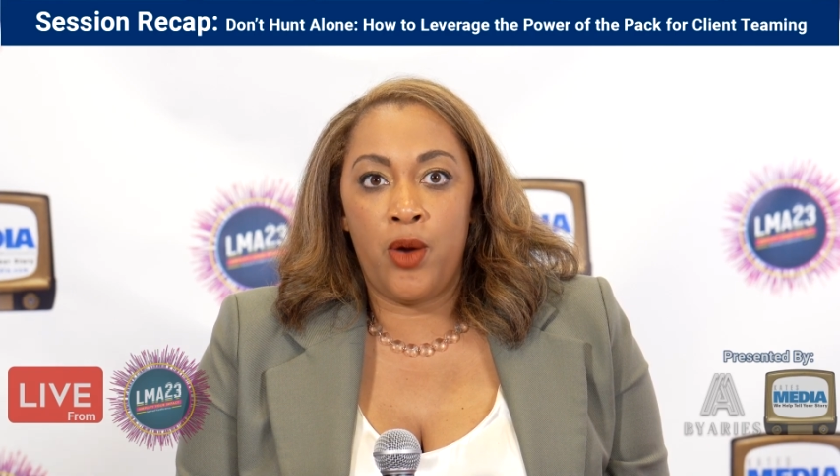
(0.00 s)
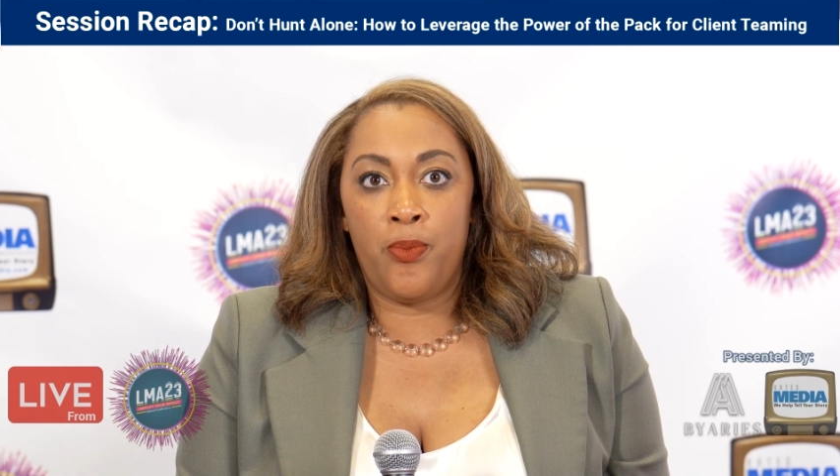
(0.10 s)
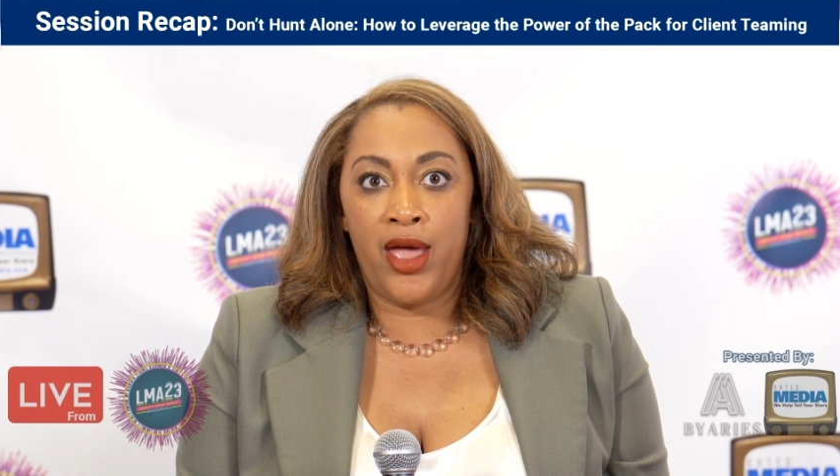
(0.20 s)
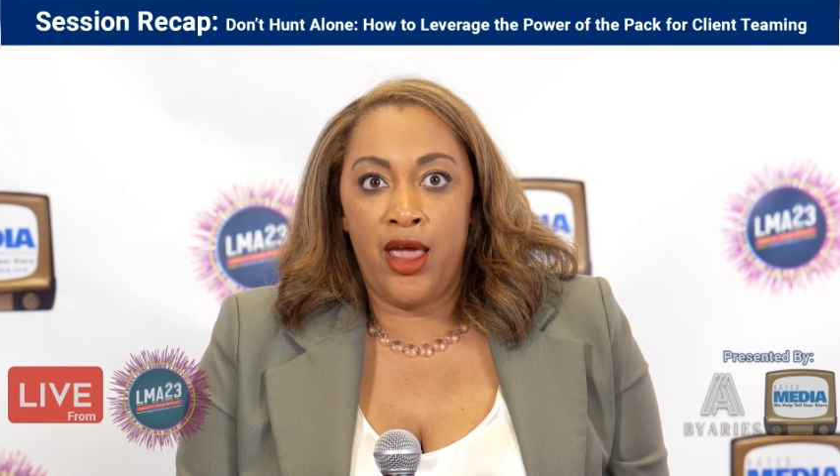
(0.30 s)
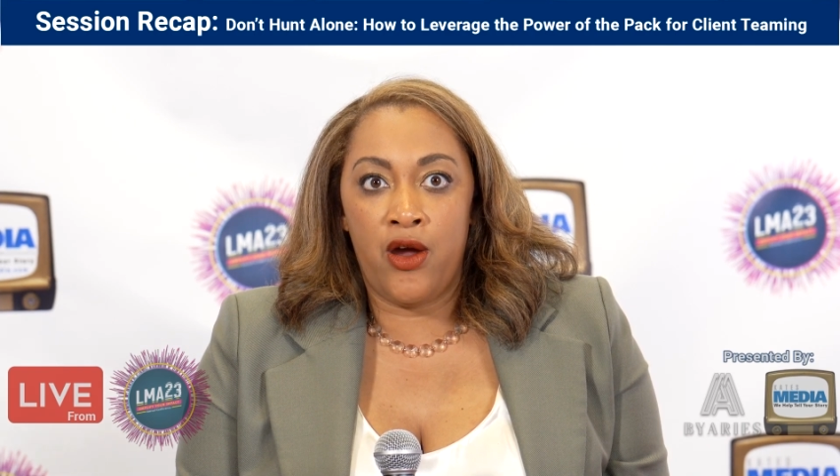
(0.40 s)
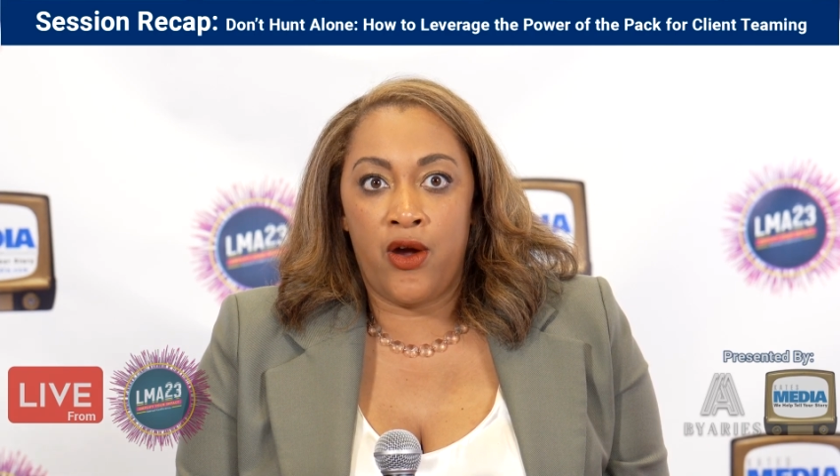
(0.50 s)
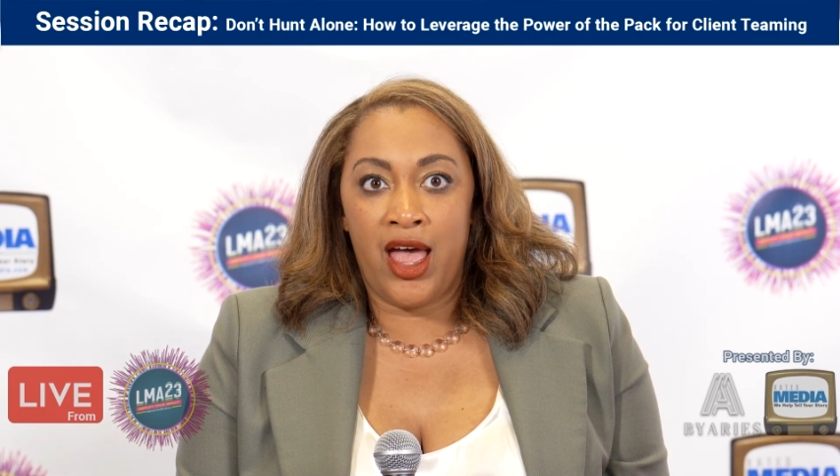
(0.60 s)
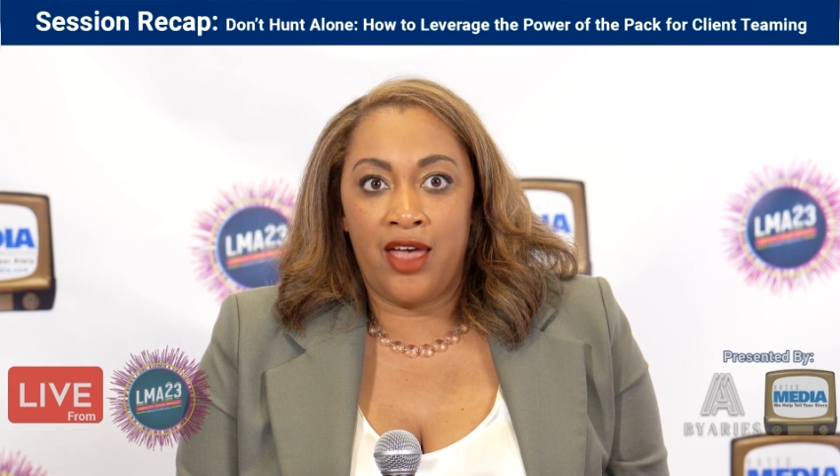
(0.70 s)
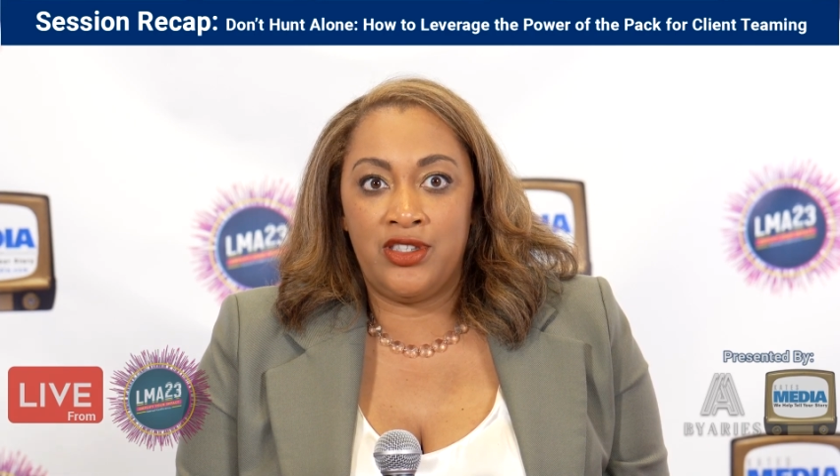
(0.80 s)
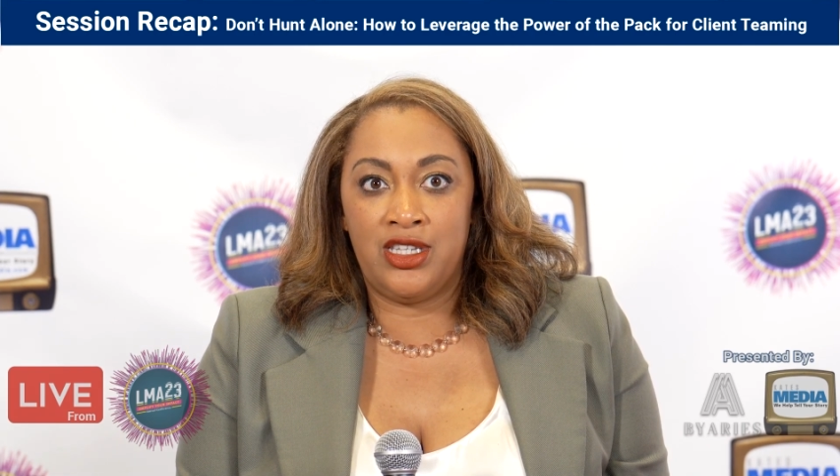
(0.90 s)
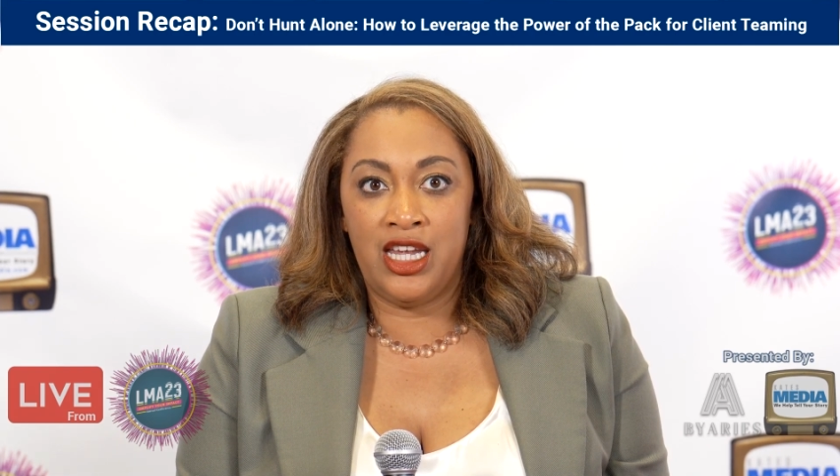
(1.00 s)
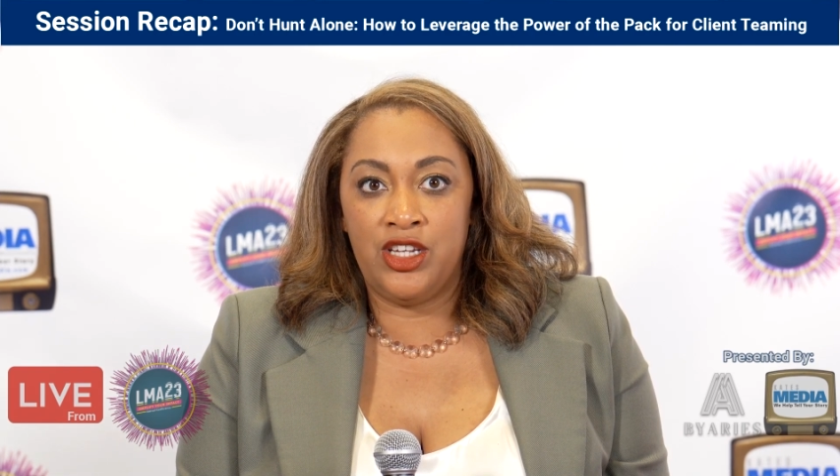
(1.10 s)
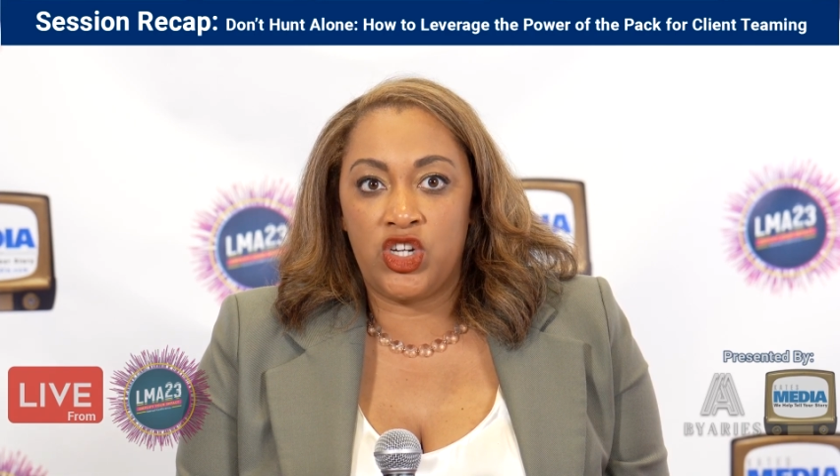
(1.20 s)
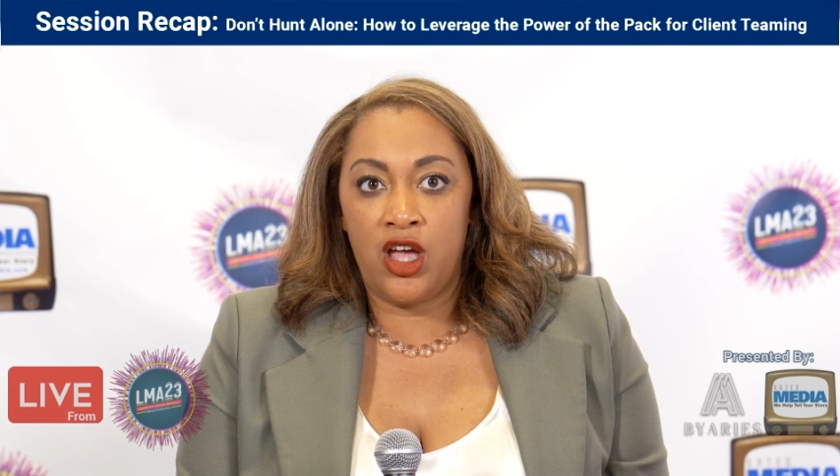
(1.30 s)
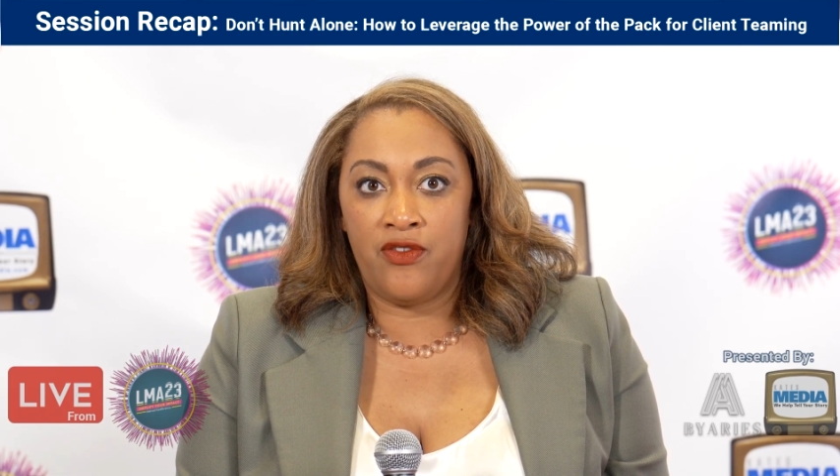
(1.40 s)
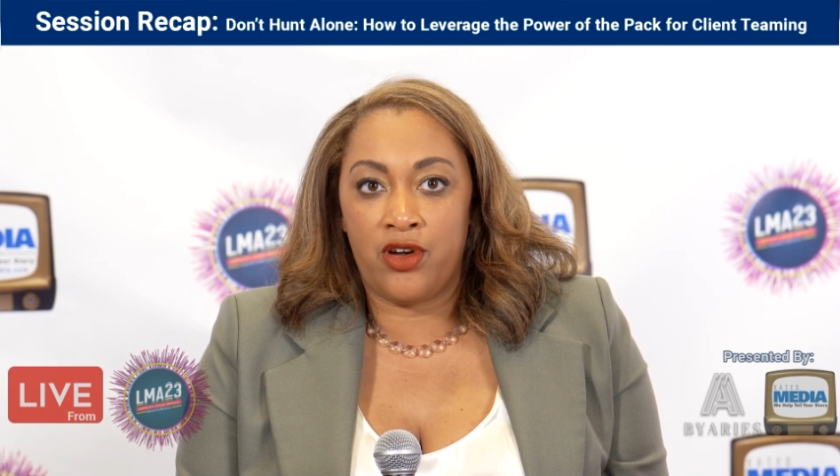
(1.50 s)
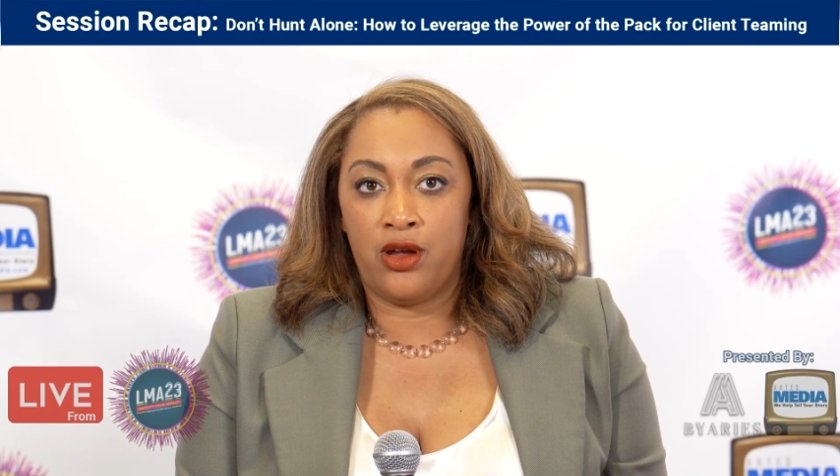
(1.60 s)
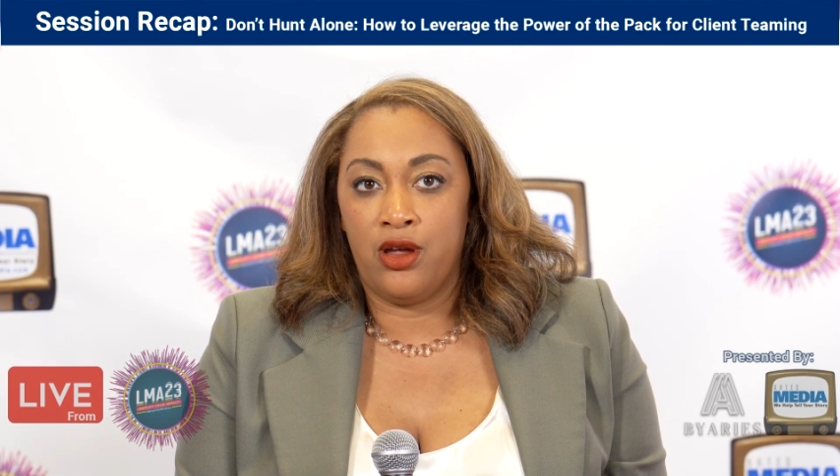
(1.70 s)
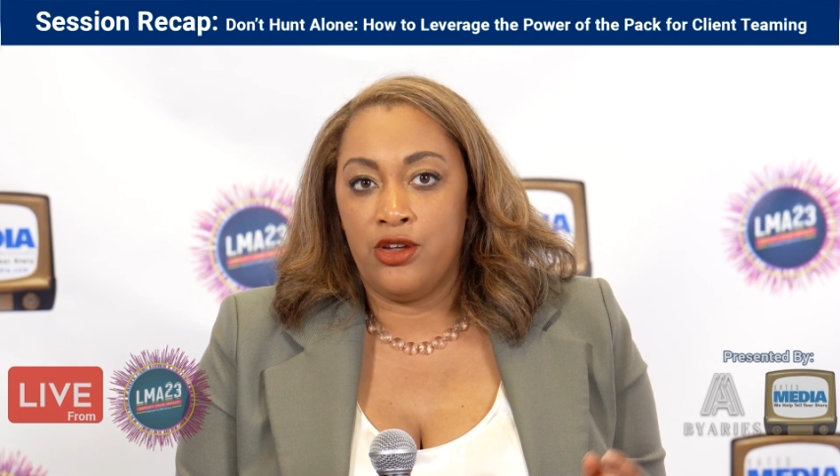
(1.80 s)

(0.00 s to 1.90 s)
paragraphs to each cover: